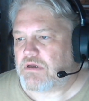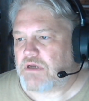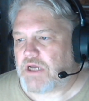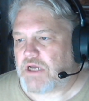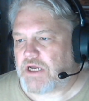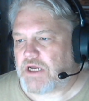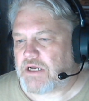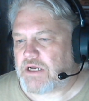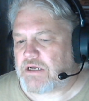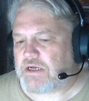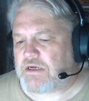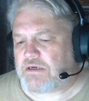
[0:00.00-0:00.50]

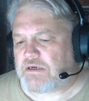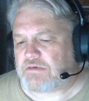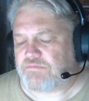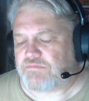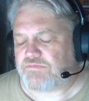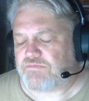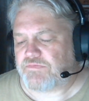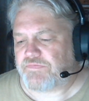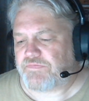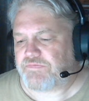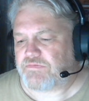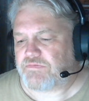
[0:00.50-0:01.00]

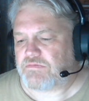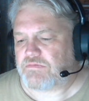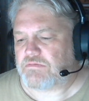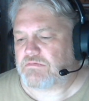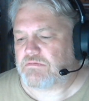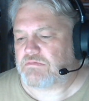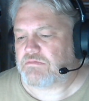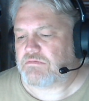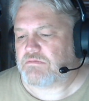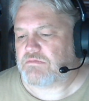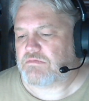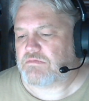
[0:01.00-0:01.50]
Um,
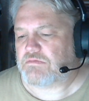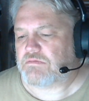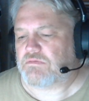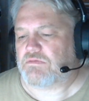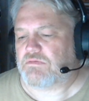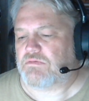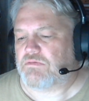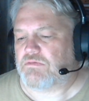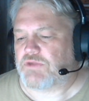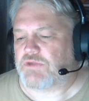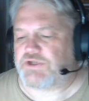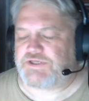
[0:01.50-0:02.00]

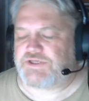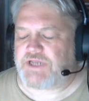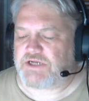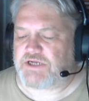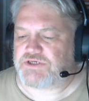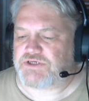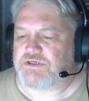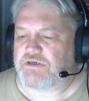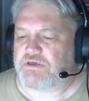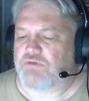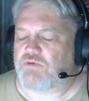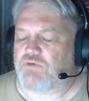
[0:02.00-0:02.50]
but it's
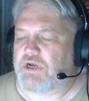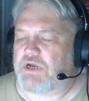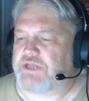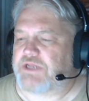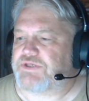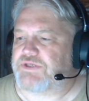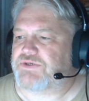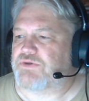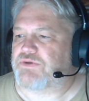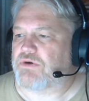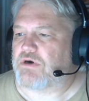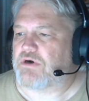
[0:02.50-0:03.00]
actually a white
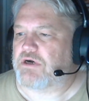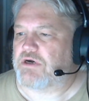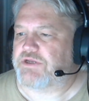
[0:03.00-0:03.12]
star.